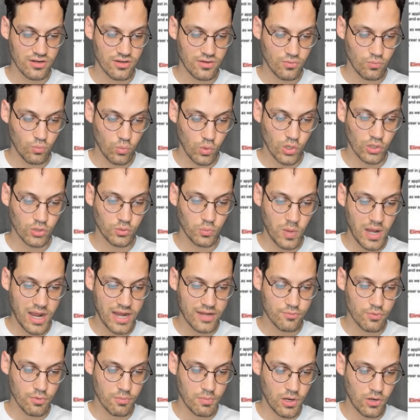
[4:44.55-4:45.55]
Worldwide
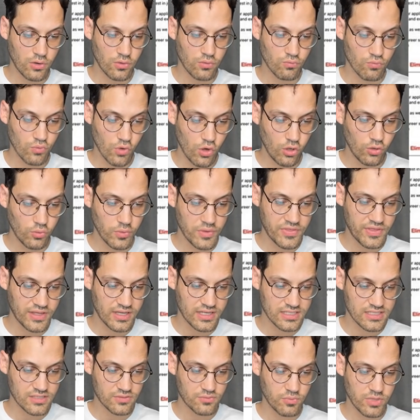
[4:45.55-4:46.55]
Remote role with
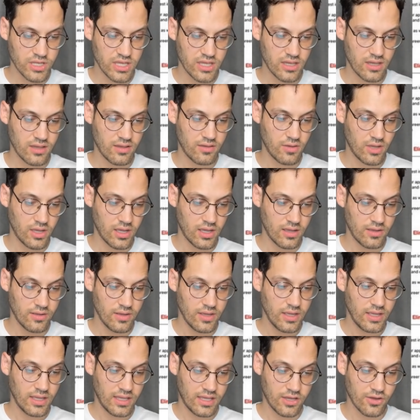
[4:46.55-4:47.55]
us we, uh,
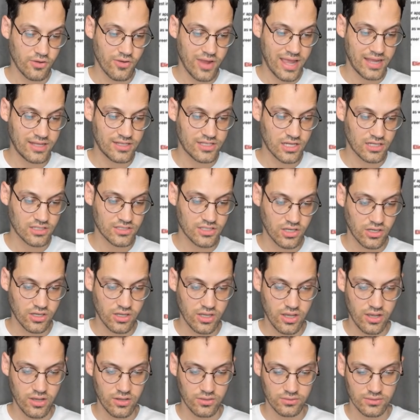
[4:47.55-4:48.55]
here at
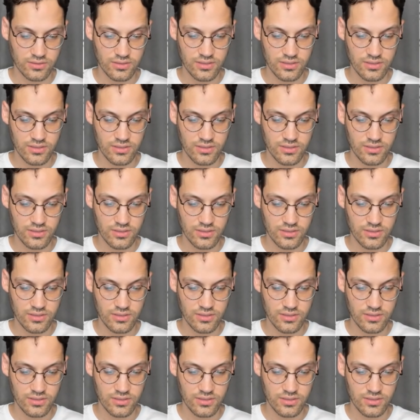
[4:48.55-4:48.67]
DuckDuckGo.